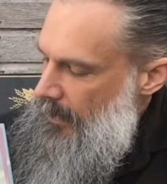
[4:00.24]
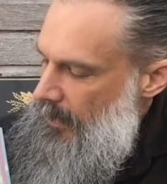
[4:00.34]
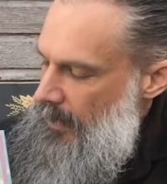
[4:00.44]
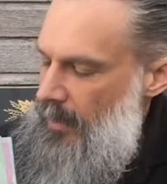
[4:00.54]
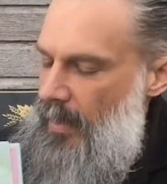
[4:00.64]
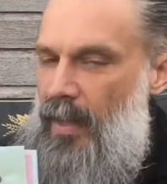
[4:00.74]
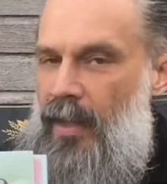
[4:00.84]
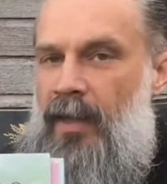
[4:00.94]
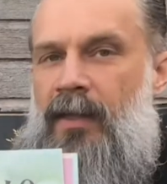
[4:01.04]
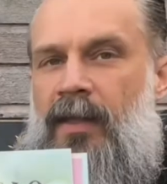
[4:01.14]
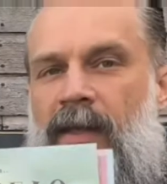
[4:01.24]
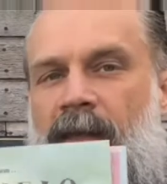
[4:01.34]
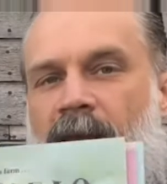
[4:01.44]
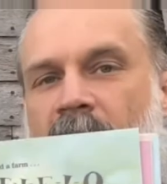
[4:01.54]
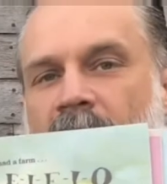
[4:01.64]
E I
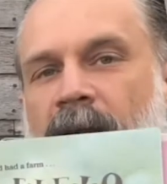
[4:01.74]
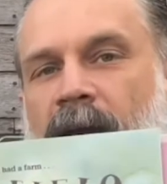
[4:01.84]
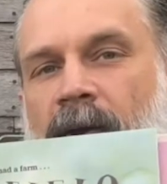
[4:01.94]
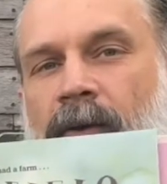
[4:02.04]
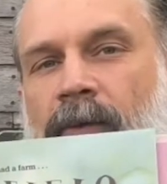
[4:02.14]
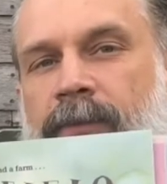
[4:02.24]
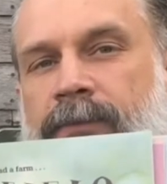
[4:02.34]
E I O.